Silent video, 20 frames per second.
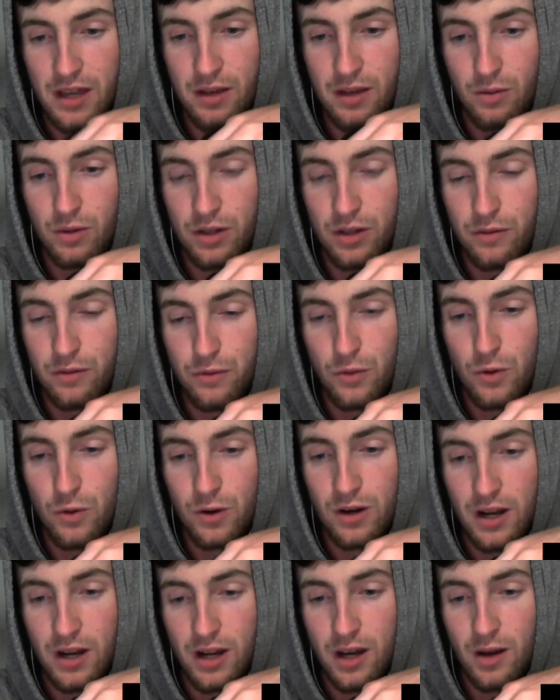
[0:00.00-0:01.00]
One of the
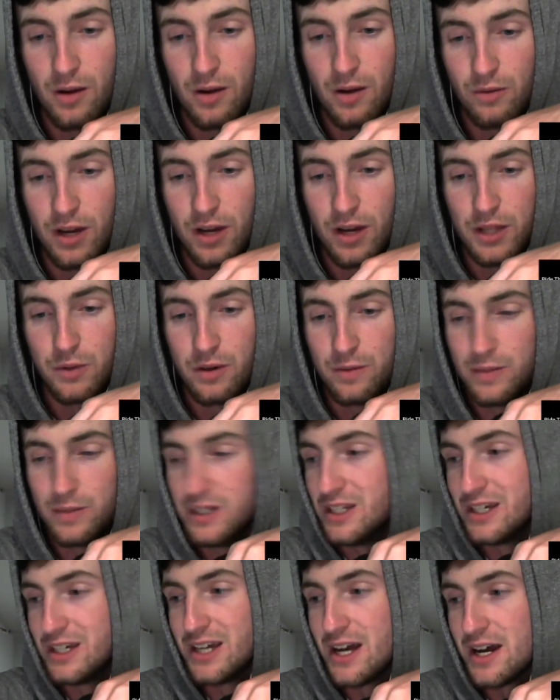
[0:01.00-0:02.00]
4 Ride the Wave
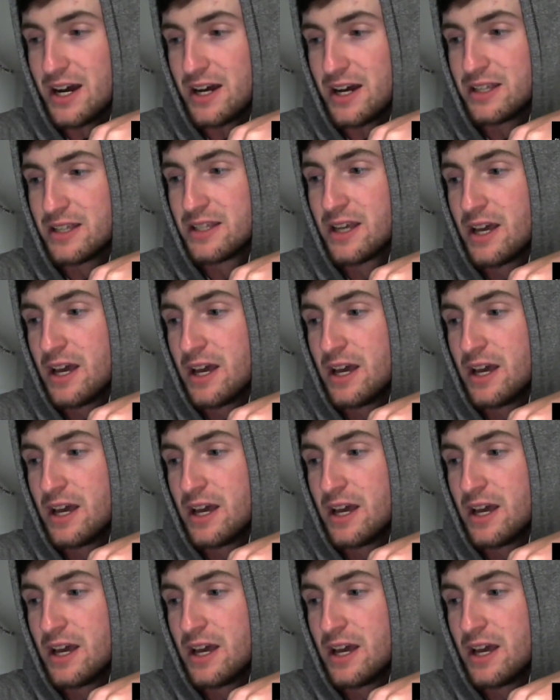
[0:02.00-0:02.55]
media guys.